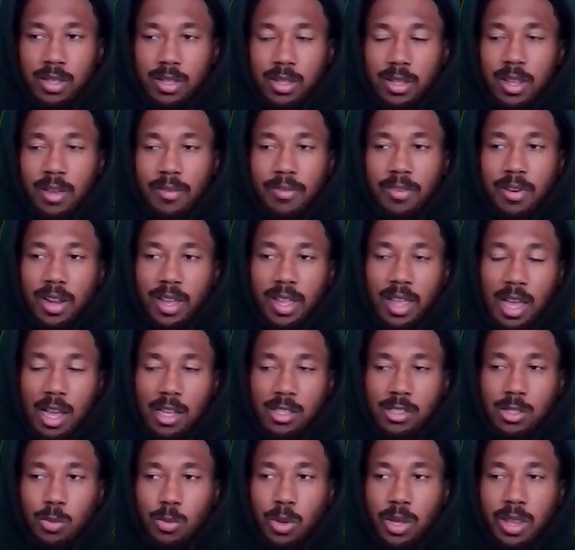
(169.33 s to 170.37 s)
different
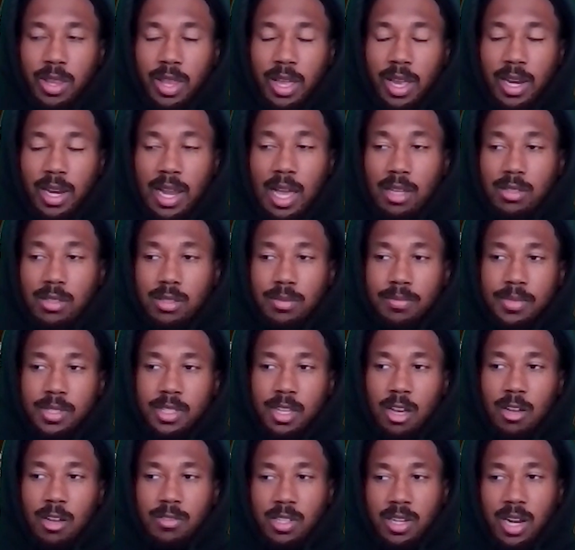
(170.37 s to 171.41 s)
accounts of whether they announce
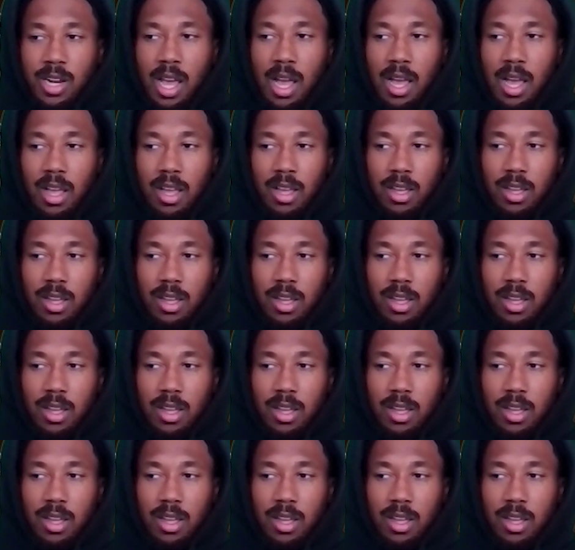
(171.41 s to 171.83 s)
themselves or not,